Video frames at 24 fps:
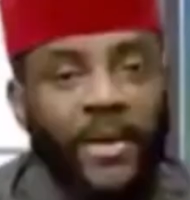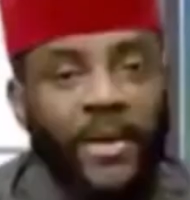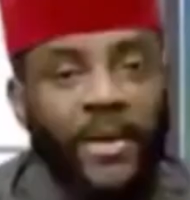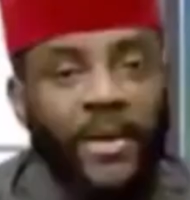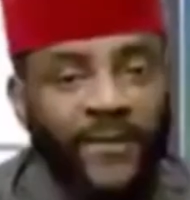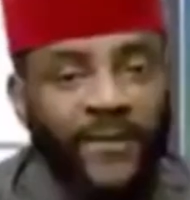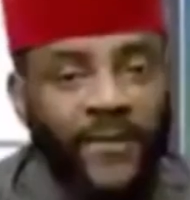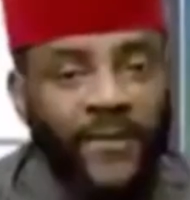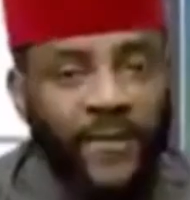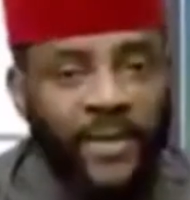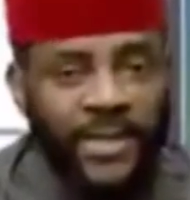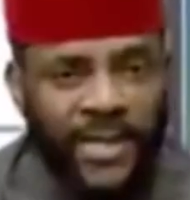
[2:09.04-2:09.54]

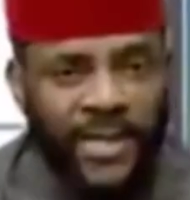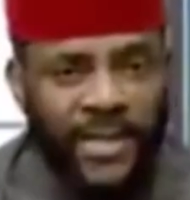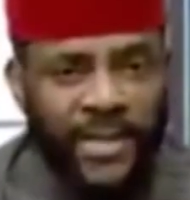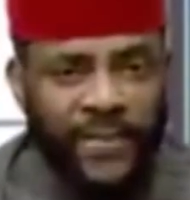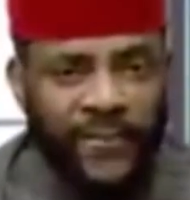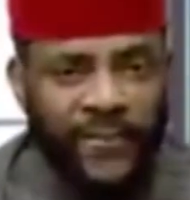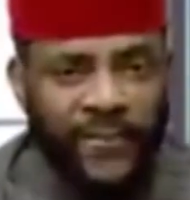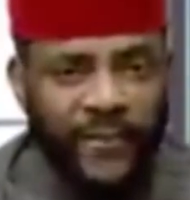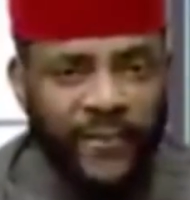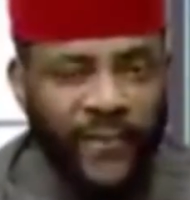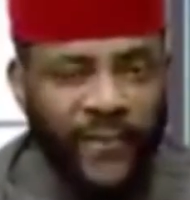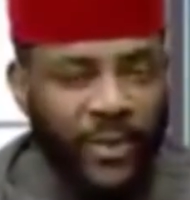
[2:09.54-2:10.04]
Fourteenth of
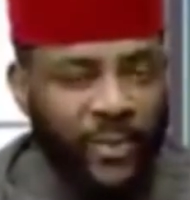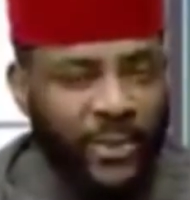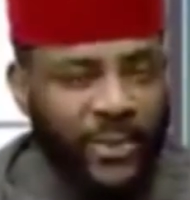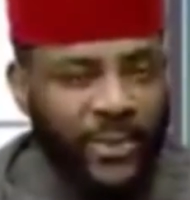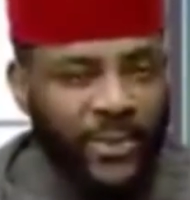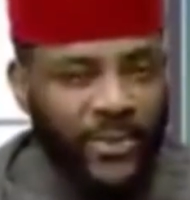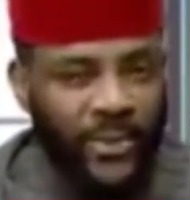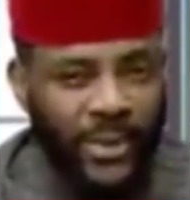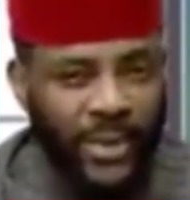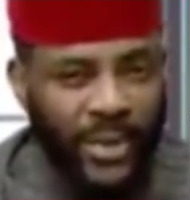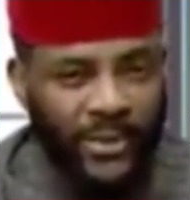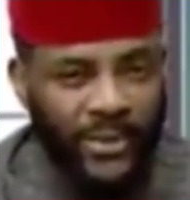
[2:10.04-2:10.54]
November
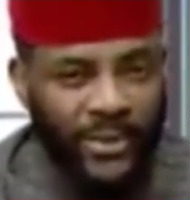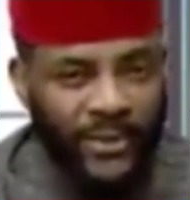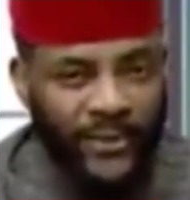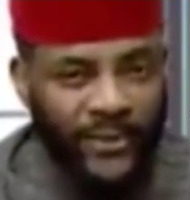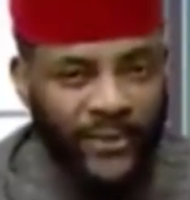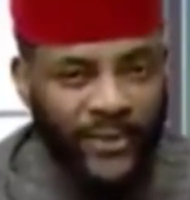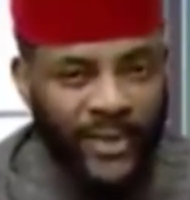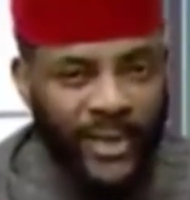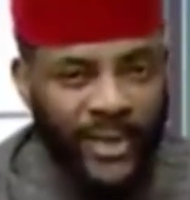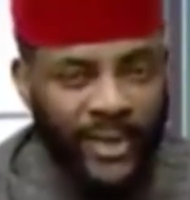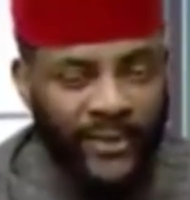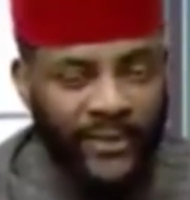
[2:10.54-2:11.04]

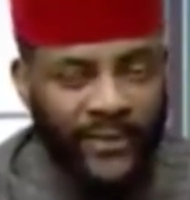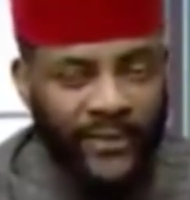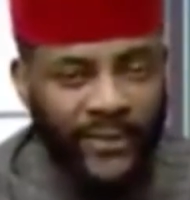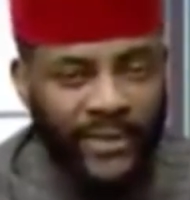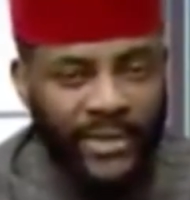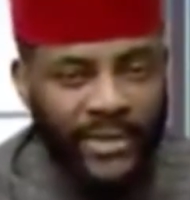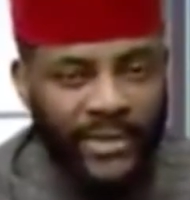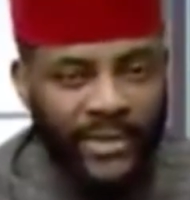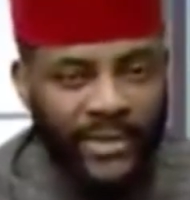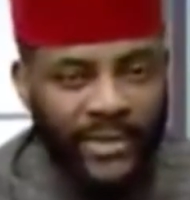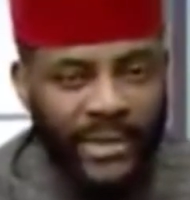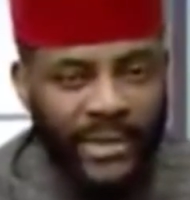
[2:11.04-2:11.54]
2005,
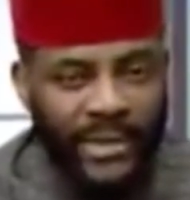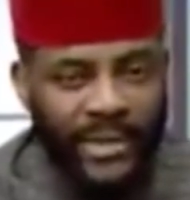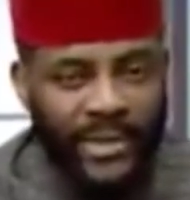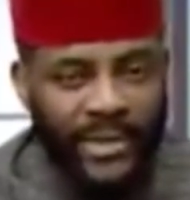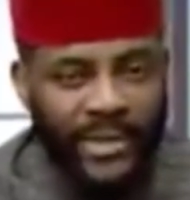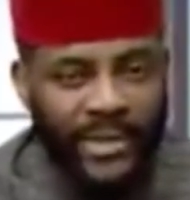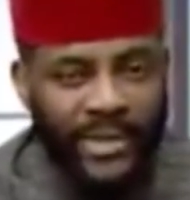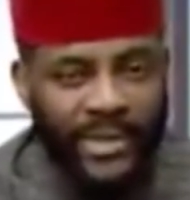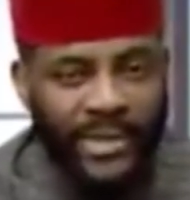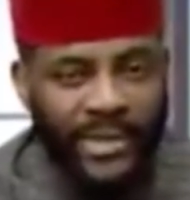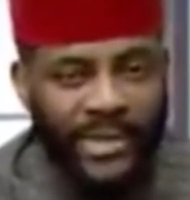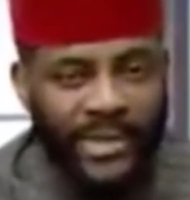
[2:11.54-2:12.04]
just
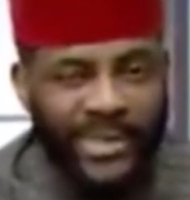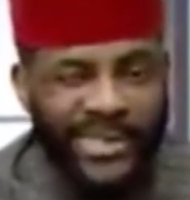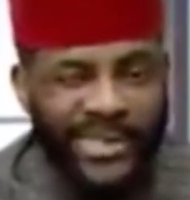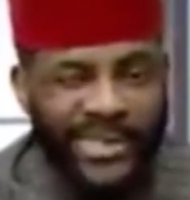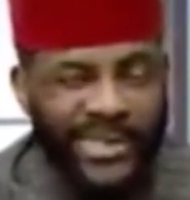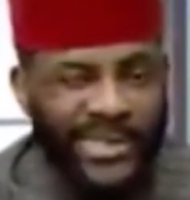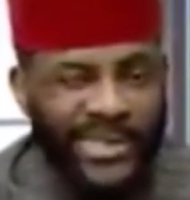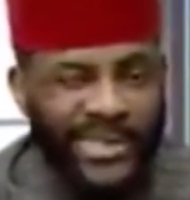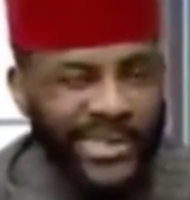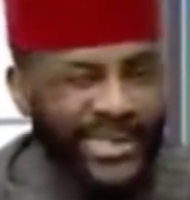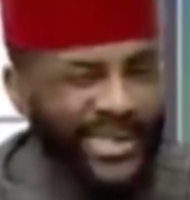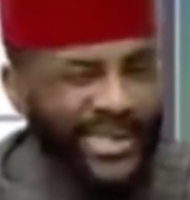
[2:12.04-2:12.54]
six
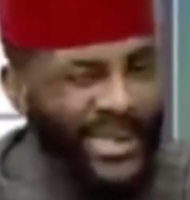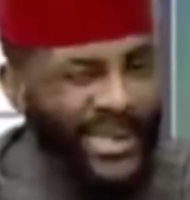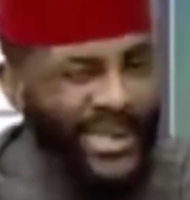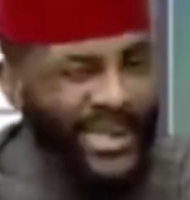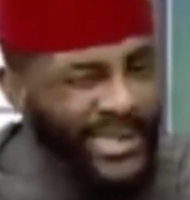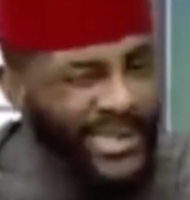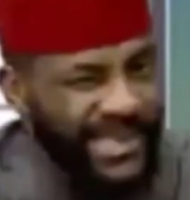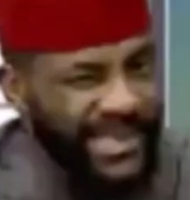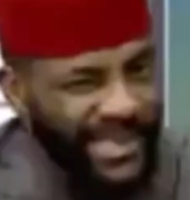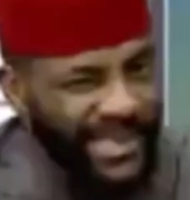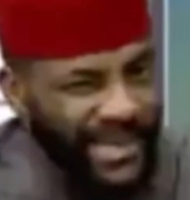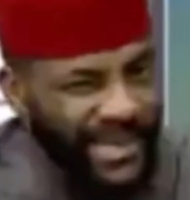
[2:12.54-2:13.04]
days
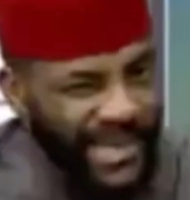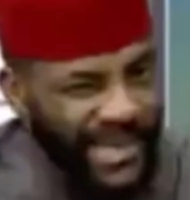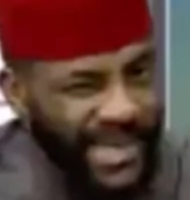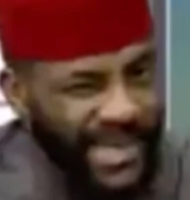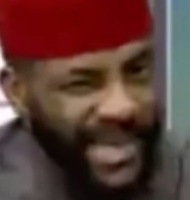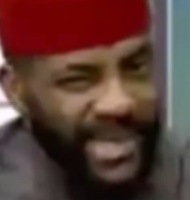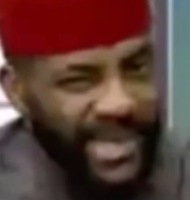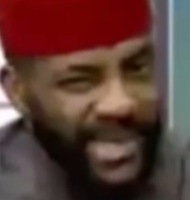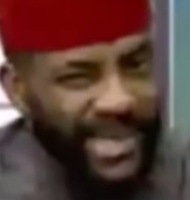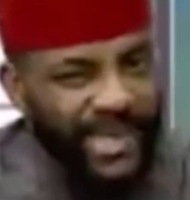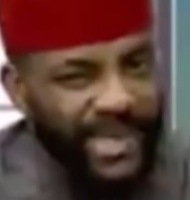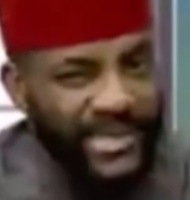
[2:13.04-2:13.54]
after I
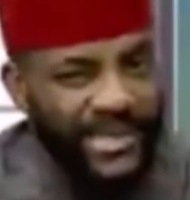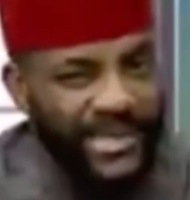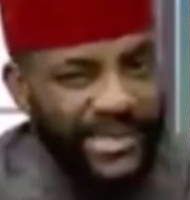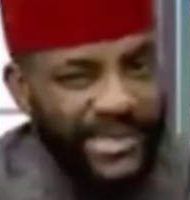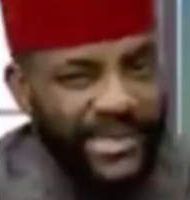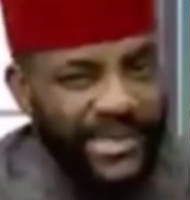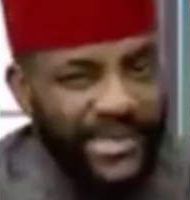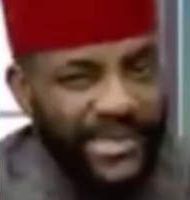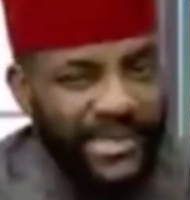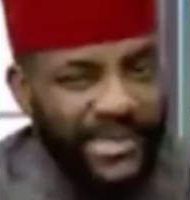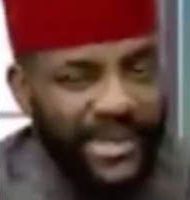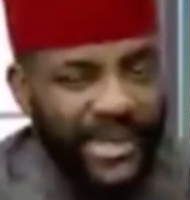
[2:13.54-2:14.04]
was called
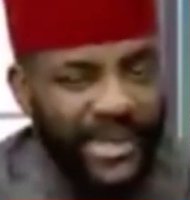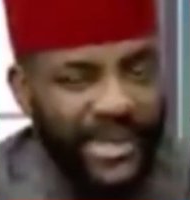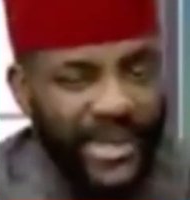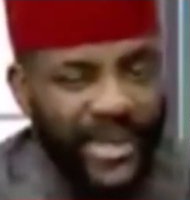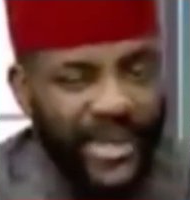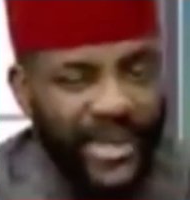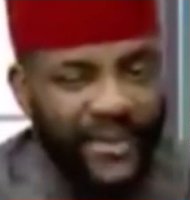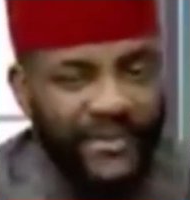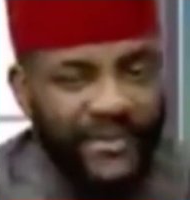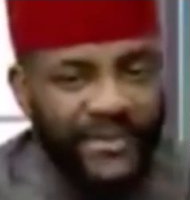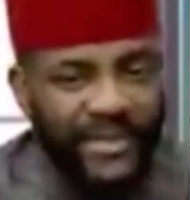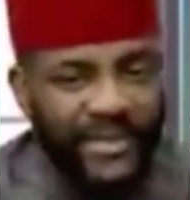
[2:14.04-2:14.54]
to the
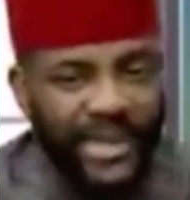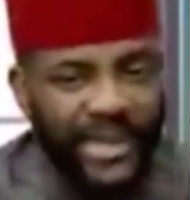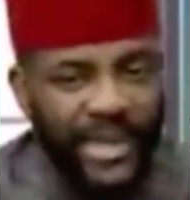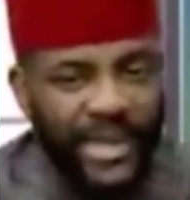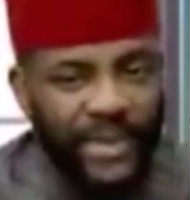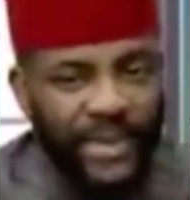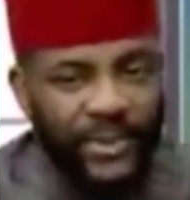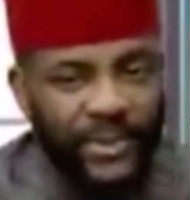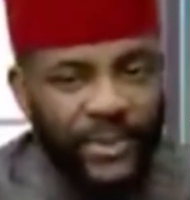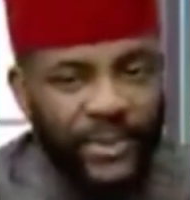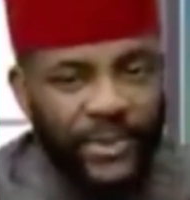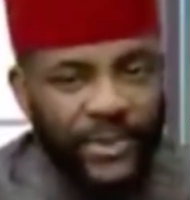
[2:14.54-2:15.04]
Nigerian
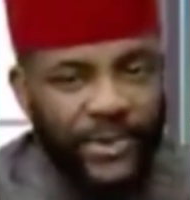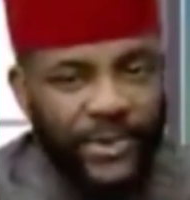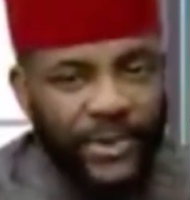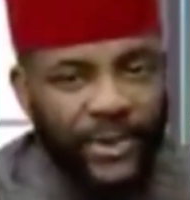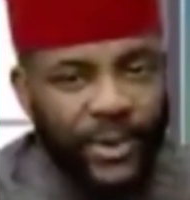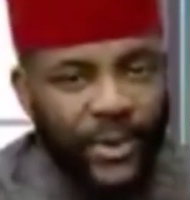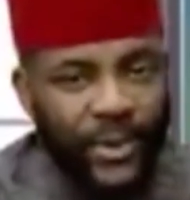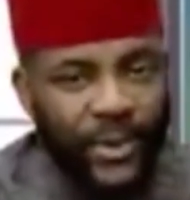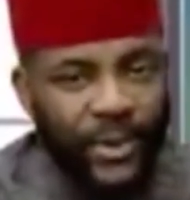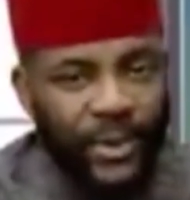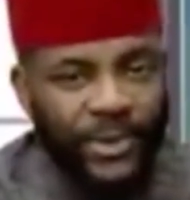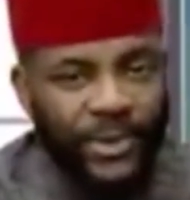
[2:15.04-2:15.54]
bar and two
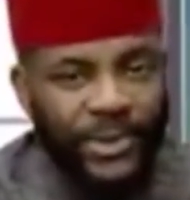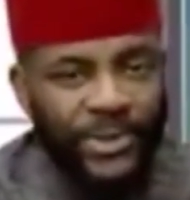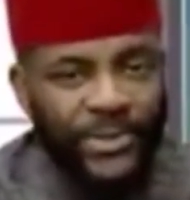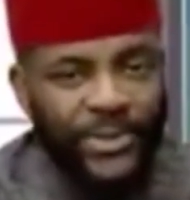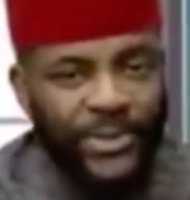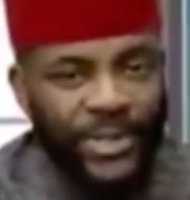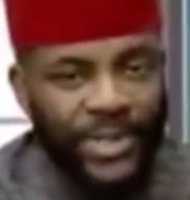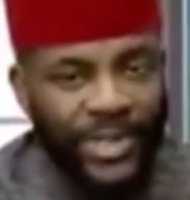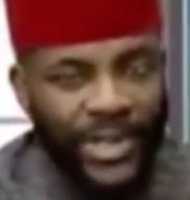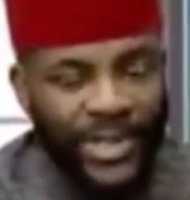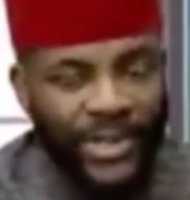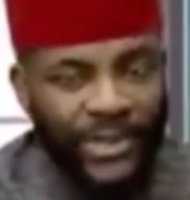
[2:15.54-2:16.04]
days after my
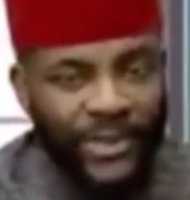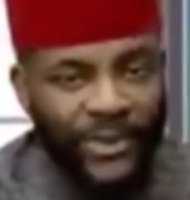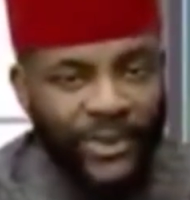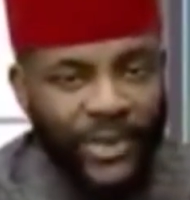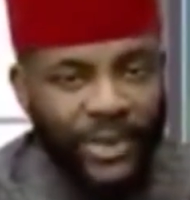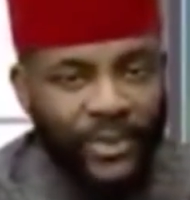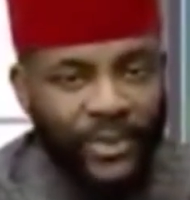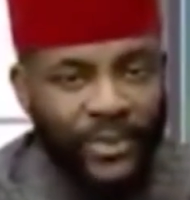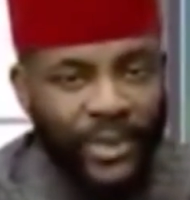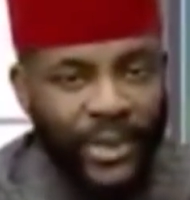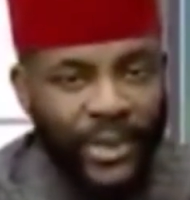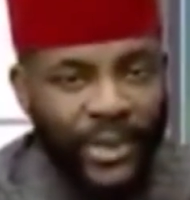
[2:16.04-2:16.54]
older brother's
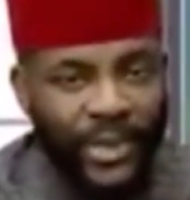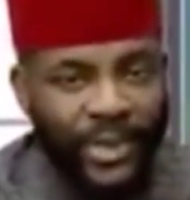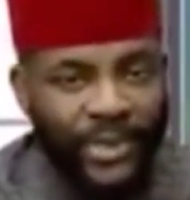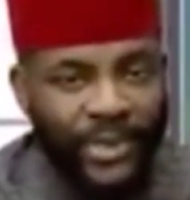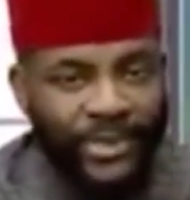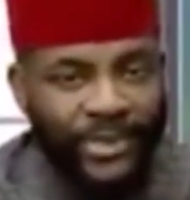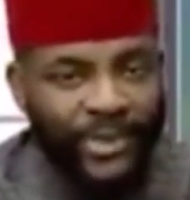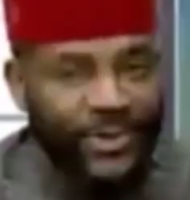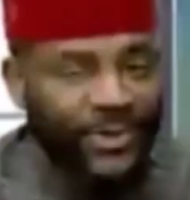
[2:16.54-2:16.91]
wedding,